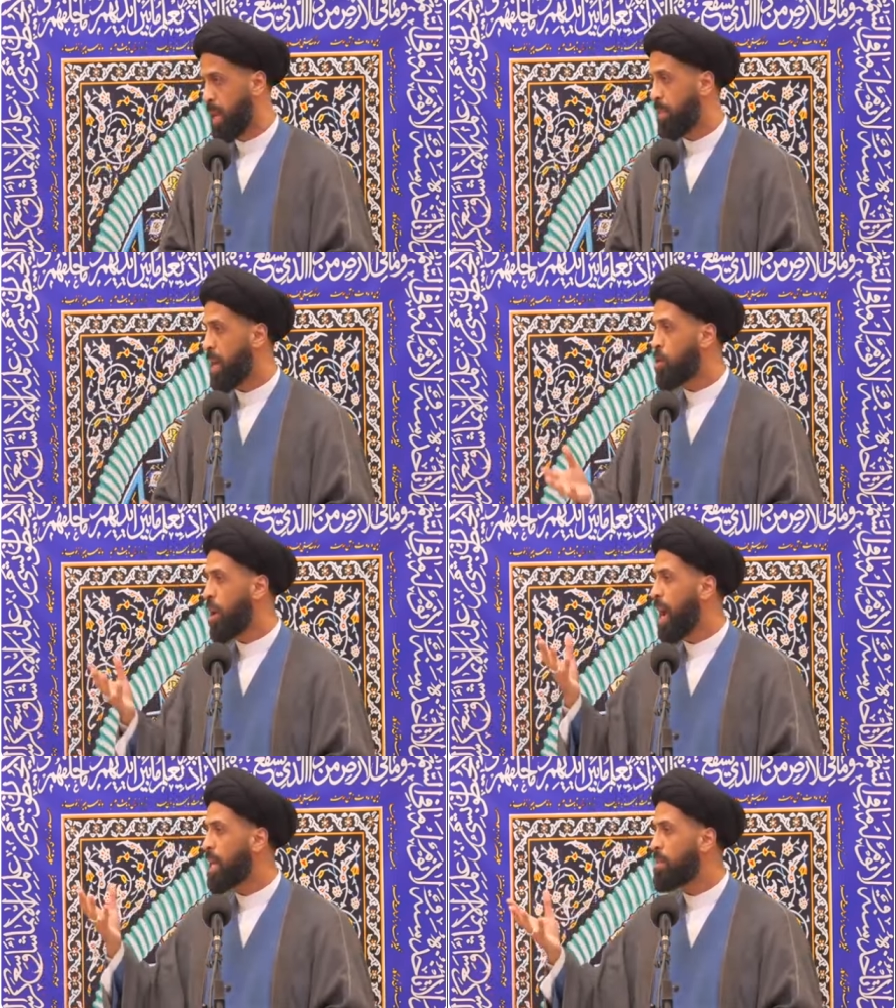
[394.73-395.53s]
that
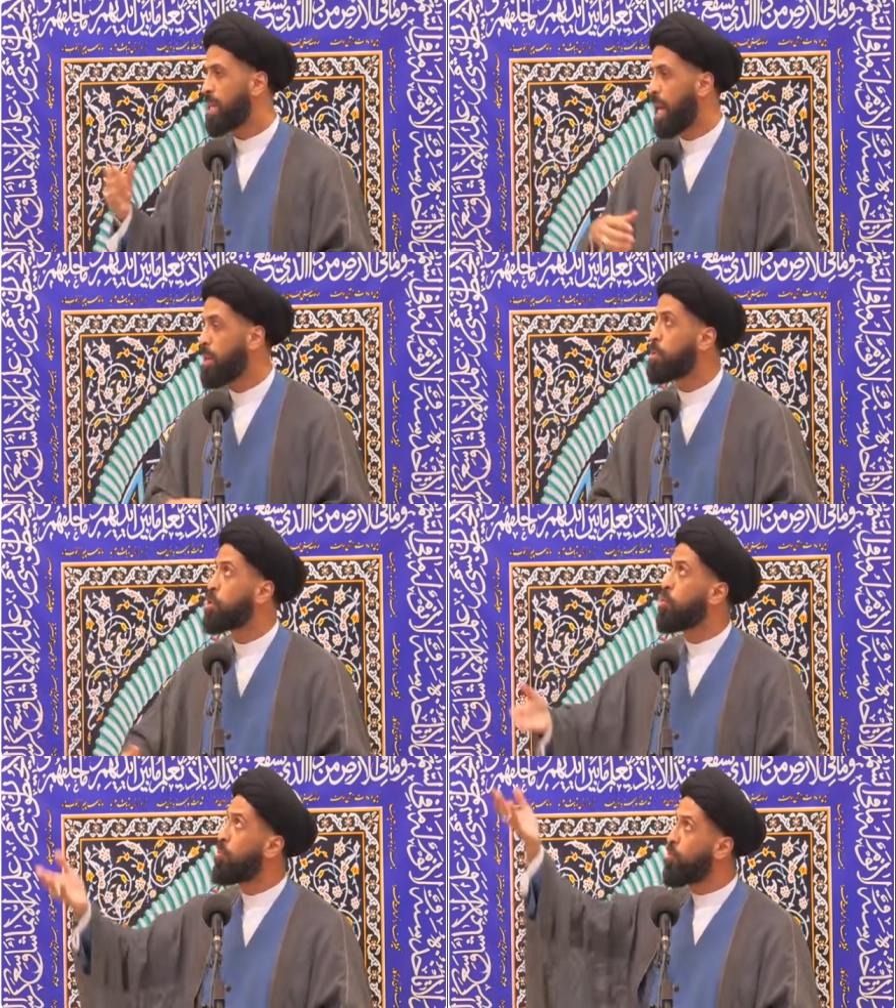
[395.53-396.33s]
your enemy came
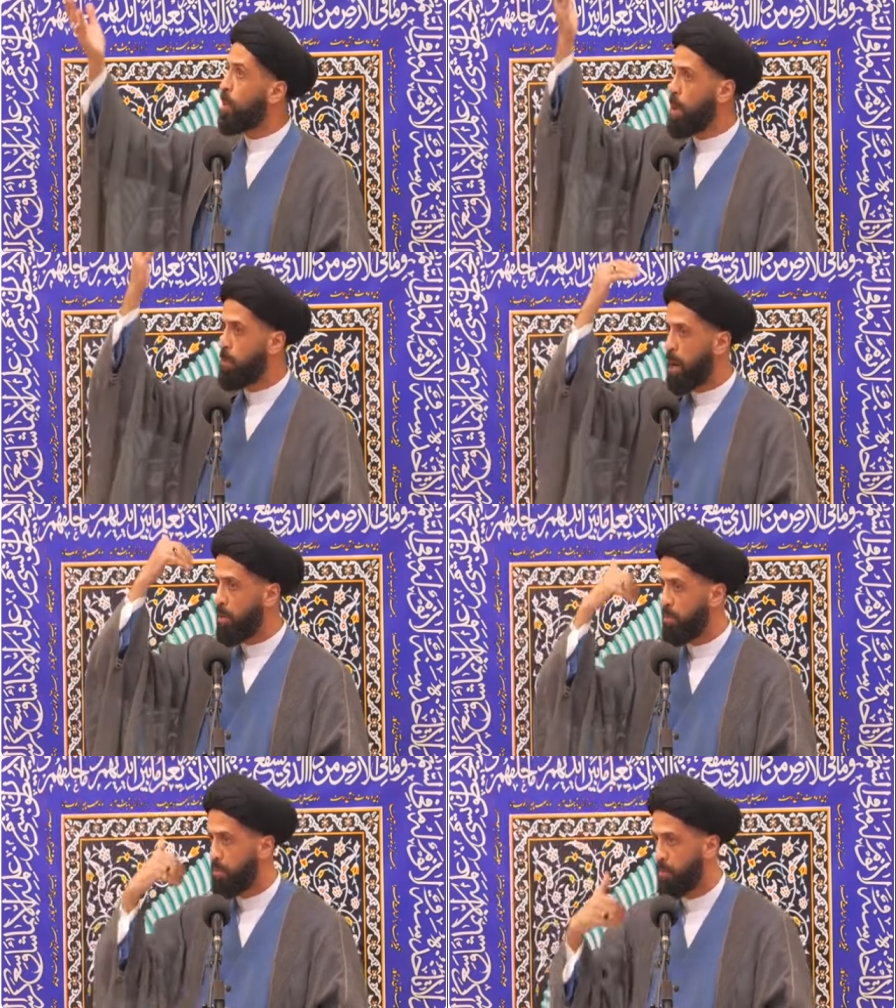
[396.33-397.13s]
to you from
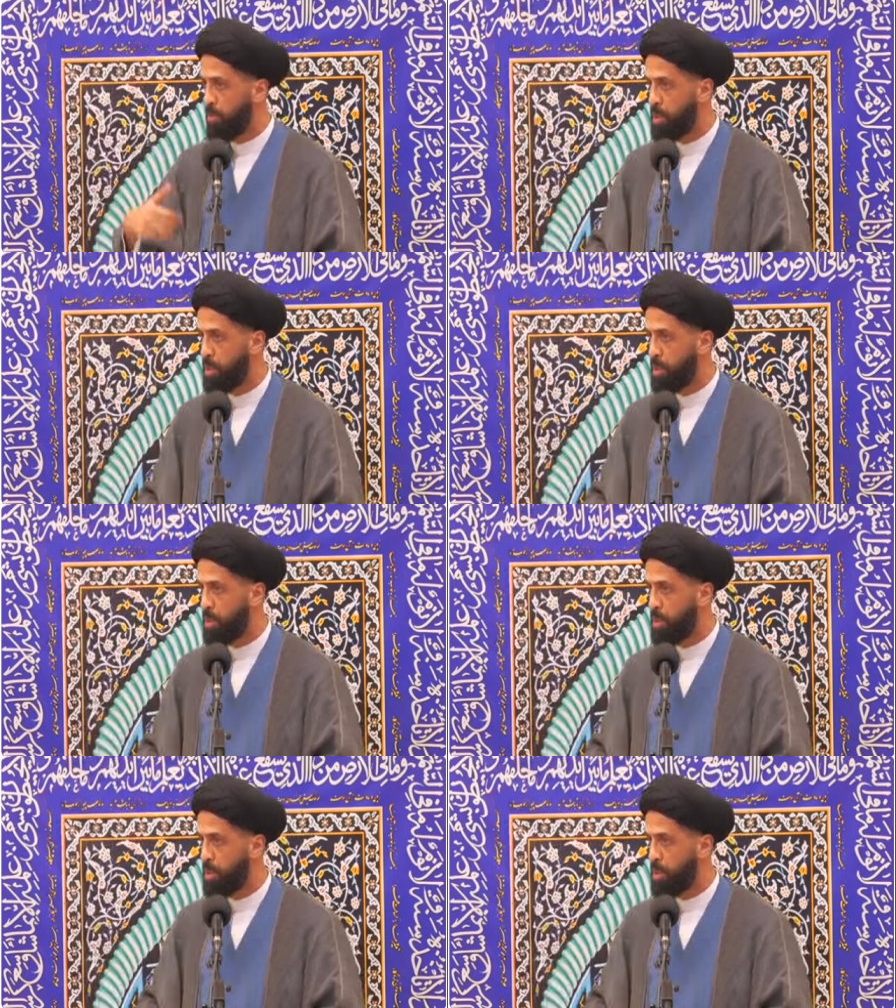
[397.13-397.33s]
above.